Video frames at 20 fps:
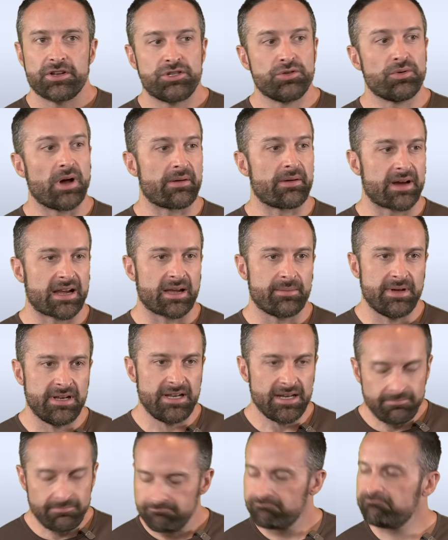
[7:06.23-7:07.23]
Do I
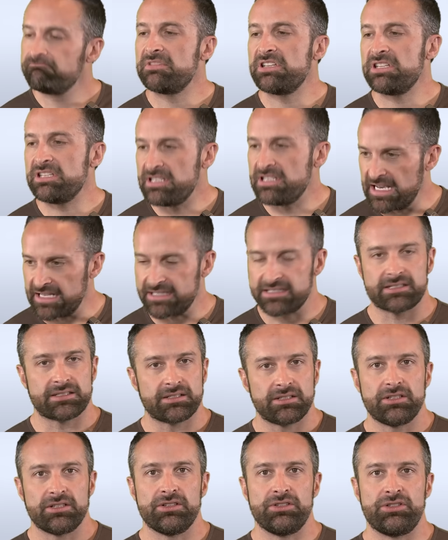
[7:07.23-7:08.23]
recommend it? Yes.